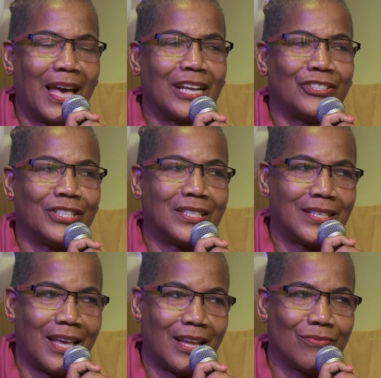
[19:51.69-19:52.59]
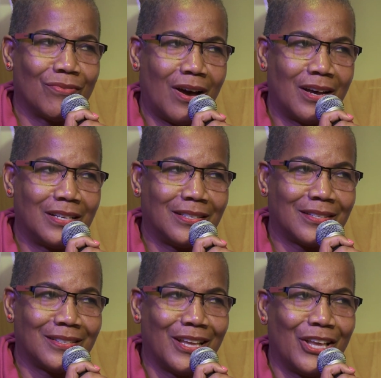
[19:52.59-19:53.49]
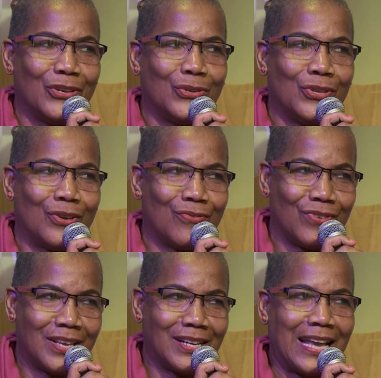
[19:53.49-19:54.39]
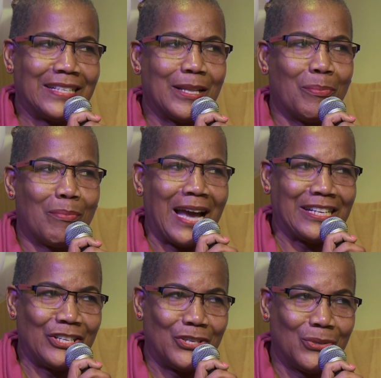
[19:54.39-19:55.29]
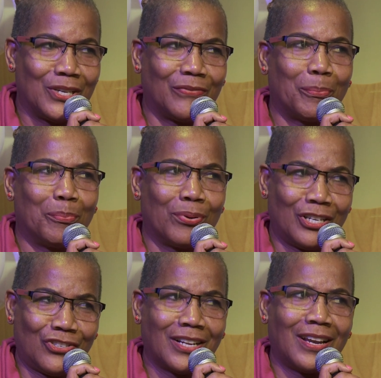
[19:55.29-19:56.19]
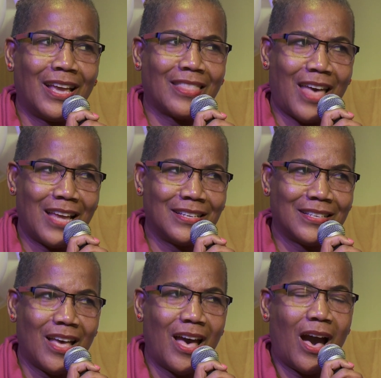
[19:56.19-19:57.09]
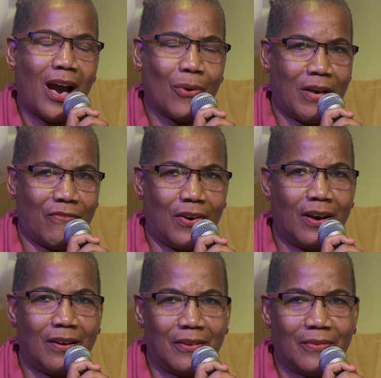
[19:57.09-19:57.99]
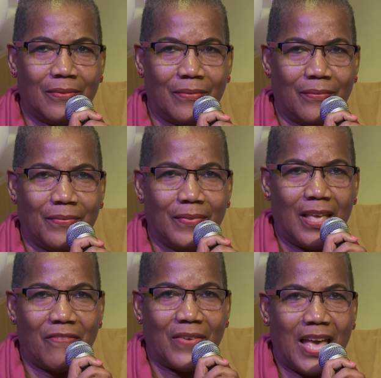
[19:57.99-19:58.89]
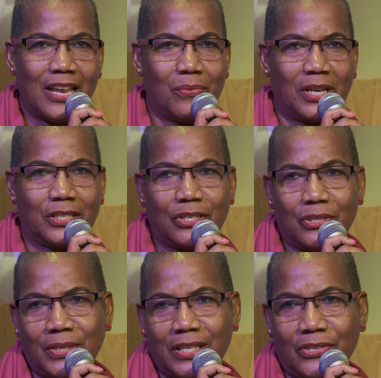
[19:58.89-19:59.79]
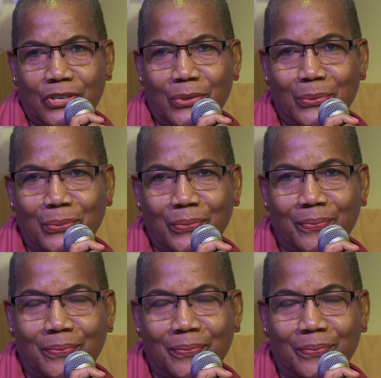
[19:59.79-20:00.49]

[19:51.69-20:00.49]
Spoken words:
And she said, Roz, do you realize the magnitude of a project like that? However, if anyone can do it, it's you.